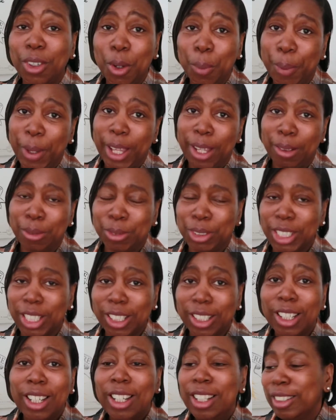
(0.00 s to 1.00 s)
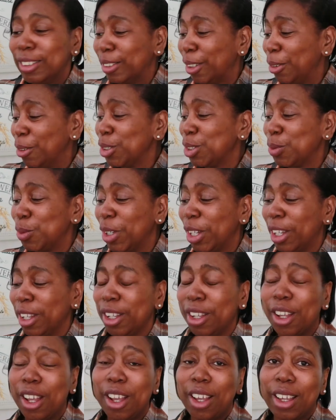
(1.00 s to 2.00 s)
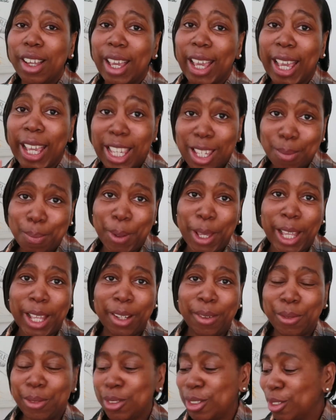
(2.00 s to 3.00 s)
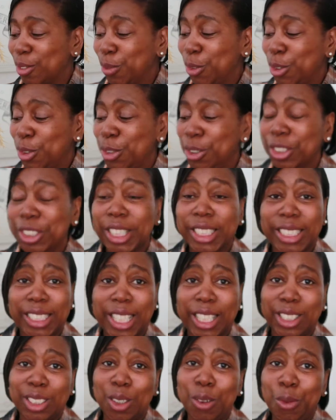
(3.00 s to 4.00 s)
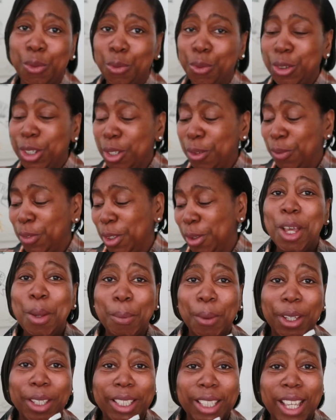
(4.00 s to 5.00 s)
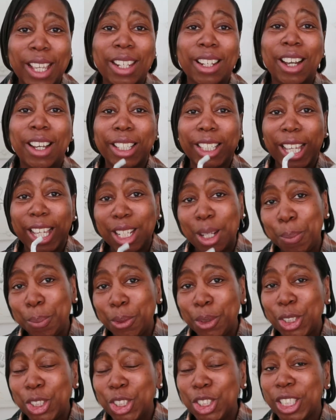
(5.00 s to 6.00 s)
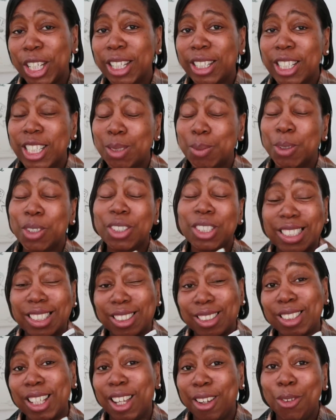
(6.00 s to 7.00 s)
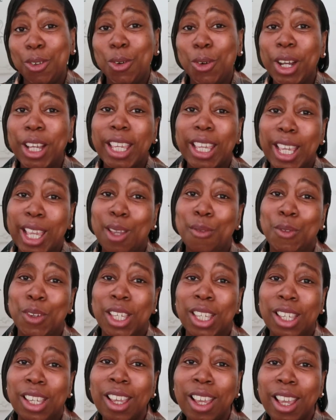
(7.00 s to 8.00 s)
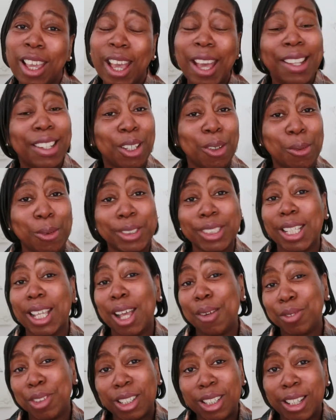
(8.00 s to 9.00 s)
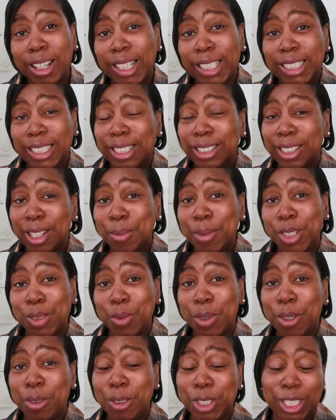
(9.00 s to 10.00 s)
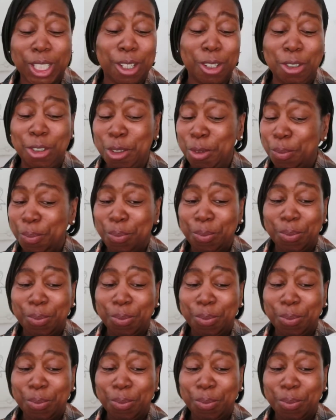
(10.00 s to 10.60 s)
a pound. Those were £8 for the set of three of them. But again, I can appreciate this because they're quite heavy and they also have the lights in them as well. So